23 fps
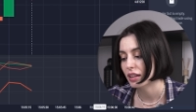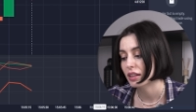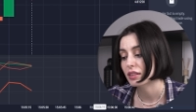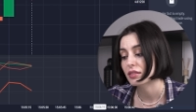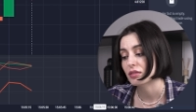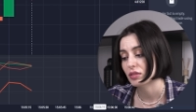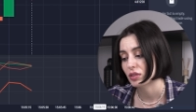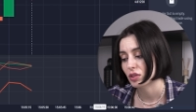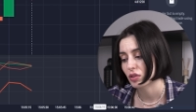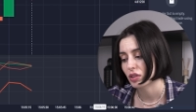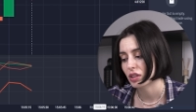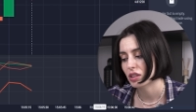
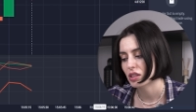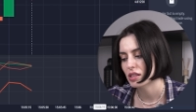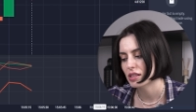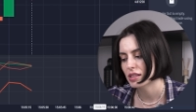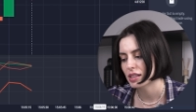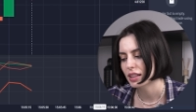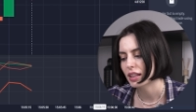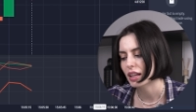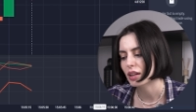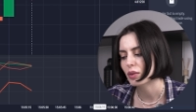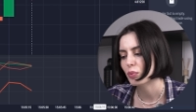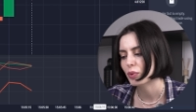And you can
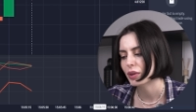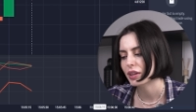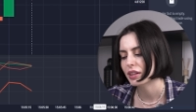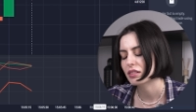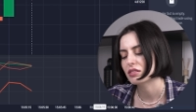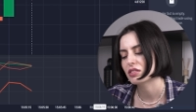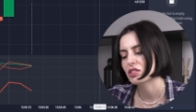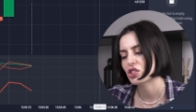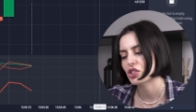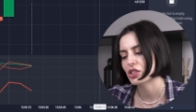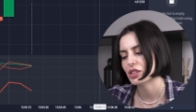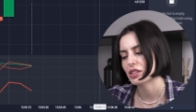see that
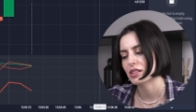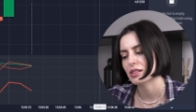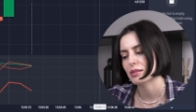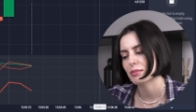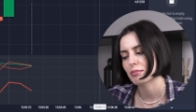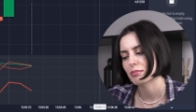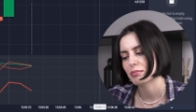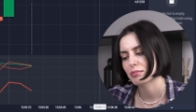we just